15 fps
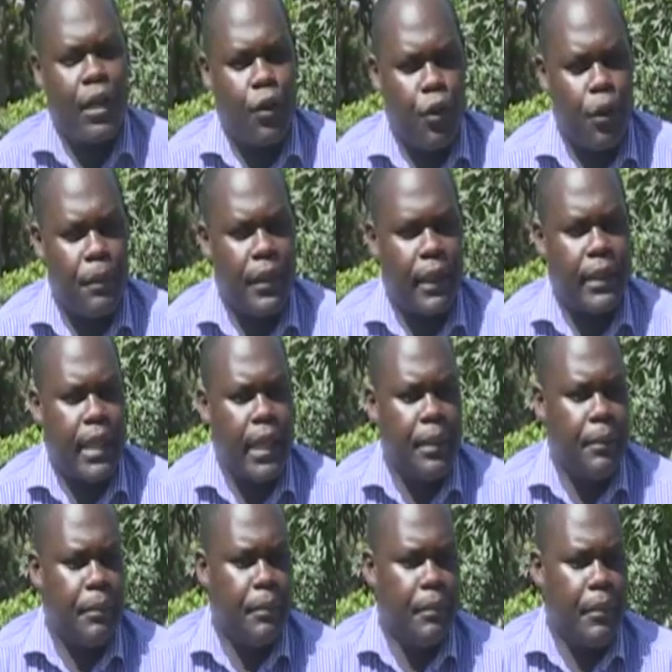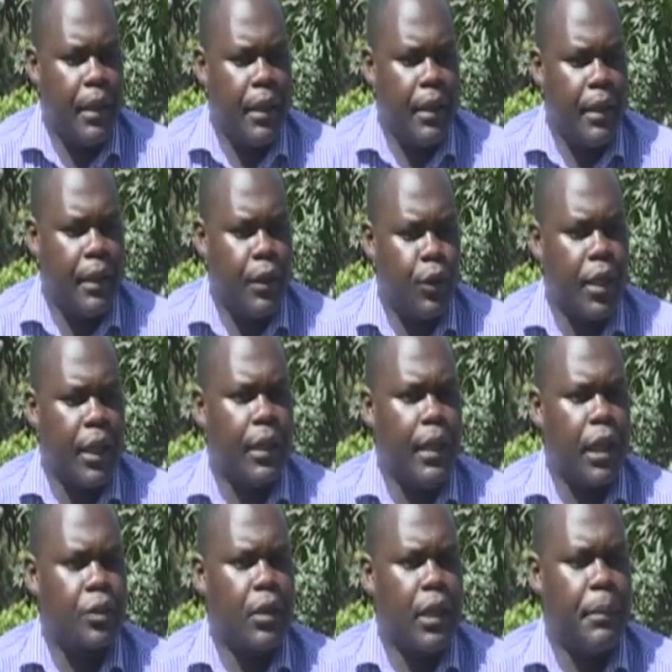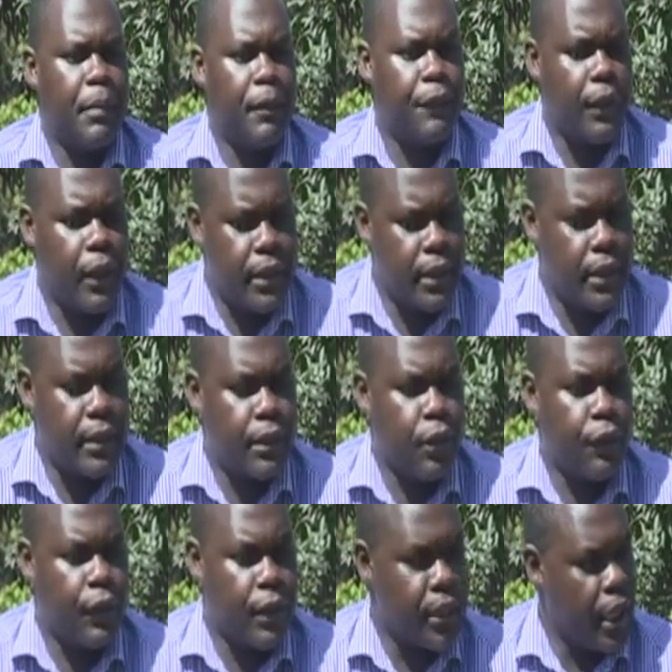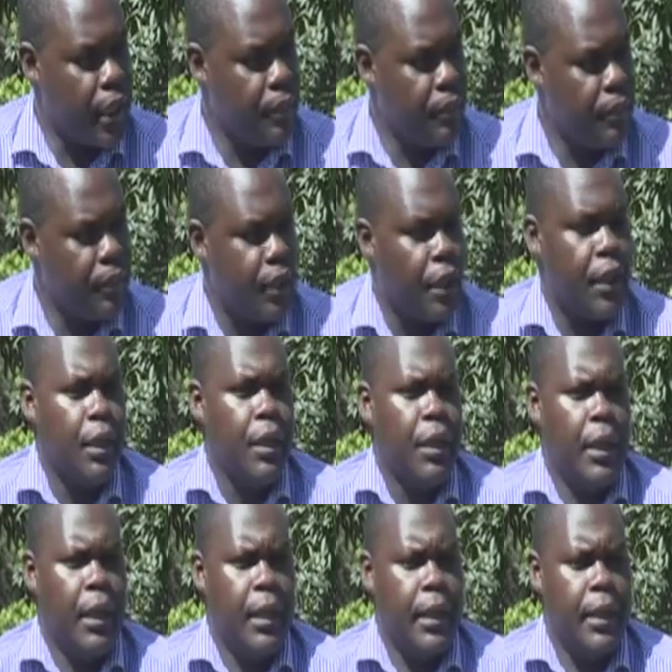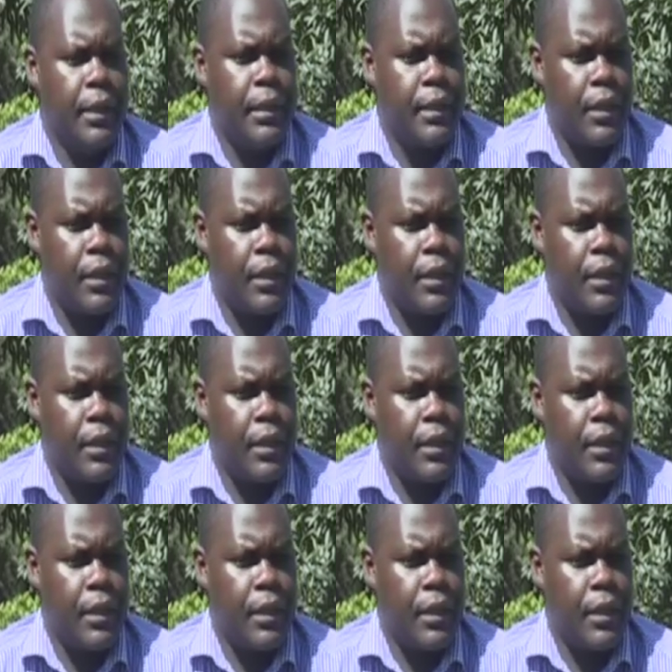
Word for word: a crop that can you can actually perfect it over time. It